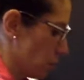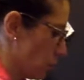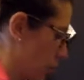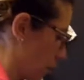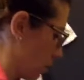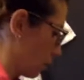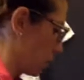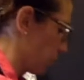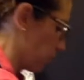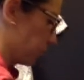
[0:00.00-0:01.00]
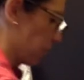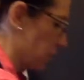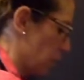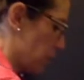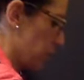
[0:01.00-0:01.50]
And they move in
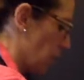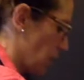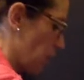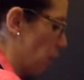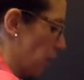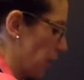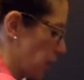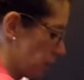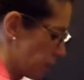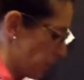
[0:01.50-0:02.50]
the same way.